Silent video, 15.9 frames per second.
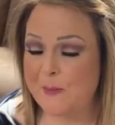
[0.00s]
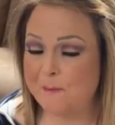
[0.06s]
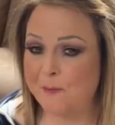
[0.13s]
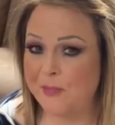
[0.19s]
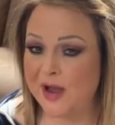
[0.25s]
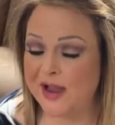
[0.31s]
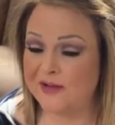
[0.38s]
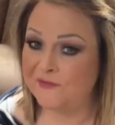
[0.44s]

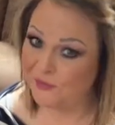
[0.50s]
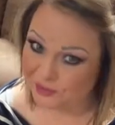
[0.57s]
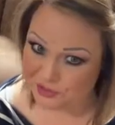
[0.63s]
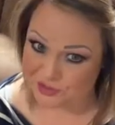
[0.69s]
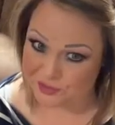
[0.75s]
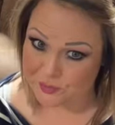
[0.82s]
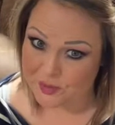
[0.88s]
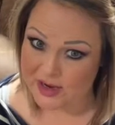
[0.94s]
My
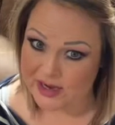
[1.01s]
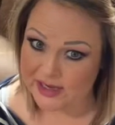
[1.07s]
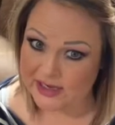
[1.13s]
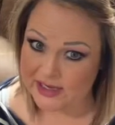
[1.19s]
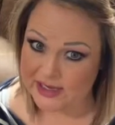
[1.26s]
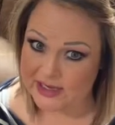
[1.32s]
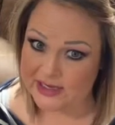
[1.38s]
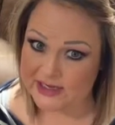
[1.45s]
first
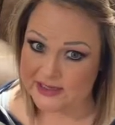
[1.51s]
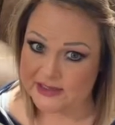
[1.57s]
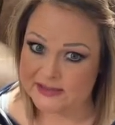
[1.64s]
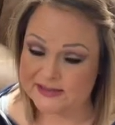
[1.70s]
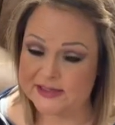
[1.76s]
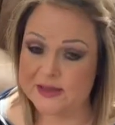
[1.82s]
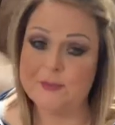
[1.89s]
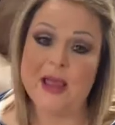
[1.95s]
one
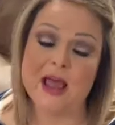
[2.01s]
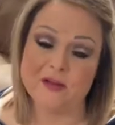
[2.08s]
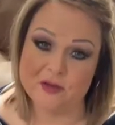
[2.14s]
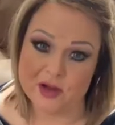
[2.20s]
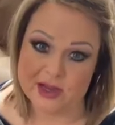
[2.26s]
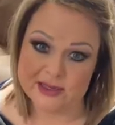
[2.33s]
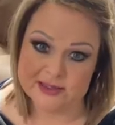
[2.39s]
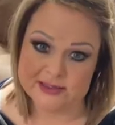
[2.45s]
is somehow
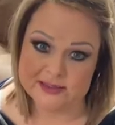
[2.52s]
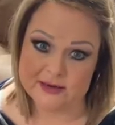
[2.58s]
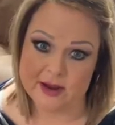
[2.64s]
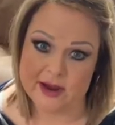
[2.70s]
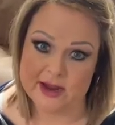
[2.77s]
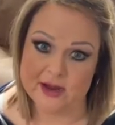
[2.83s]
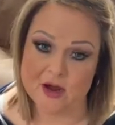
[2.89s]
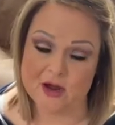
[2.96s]
lost.
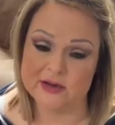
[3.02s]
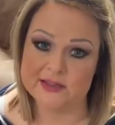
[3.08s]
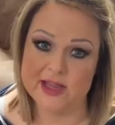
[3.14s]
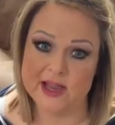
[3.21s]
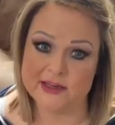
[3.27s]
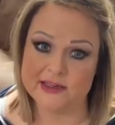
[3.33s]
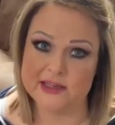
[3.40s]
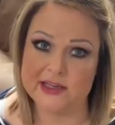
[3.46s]
I
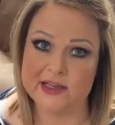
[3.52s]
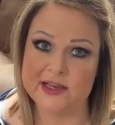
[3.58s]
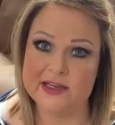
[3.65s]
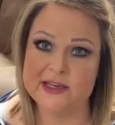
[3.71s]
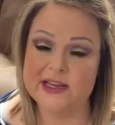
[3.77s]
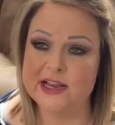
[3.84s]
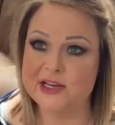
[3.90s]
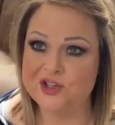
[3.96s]
contacted
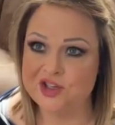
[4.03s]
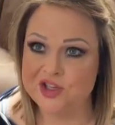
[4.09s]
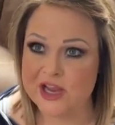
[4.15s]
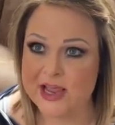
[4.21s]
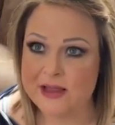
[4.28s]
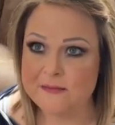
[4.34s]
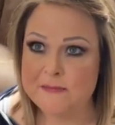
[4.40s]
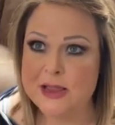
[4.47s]

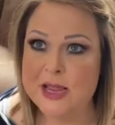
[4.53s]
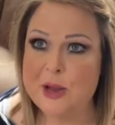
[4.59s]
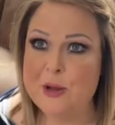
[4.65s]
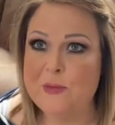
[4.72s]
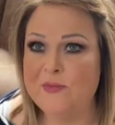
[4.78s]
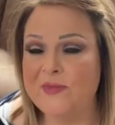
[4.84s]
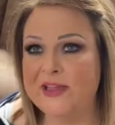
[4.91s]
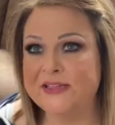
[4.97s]
DHL.
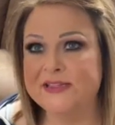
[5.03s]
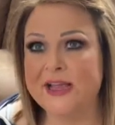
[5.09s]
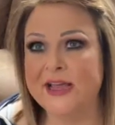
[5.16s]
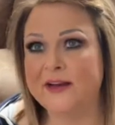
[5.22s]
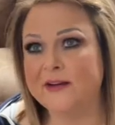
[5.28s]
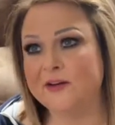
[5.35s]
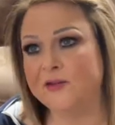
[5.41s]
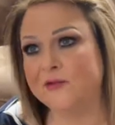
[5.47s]
They
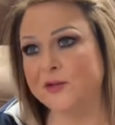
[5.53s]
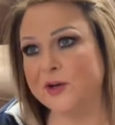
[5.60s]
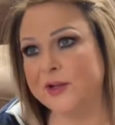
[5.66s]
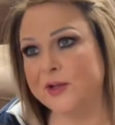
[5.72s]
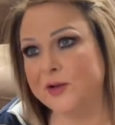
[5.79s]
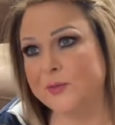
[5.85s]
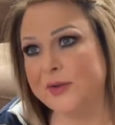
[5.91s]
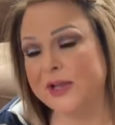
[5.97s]
scanned it over
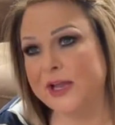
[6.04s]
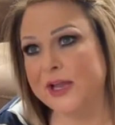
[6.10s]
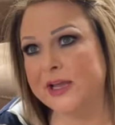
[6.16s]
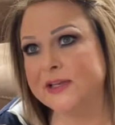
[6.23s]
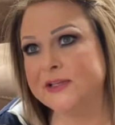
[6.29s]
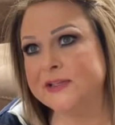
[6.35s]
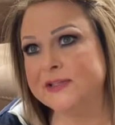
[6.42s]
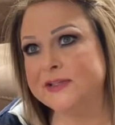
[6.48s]
to
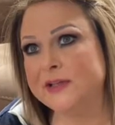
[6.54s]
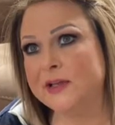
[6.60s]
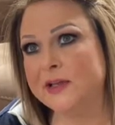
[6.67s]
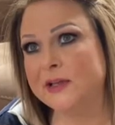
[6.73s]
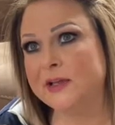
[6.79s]
UPS.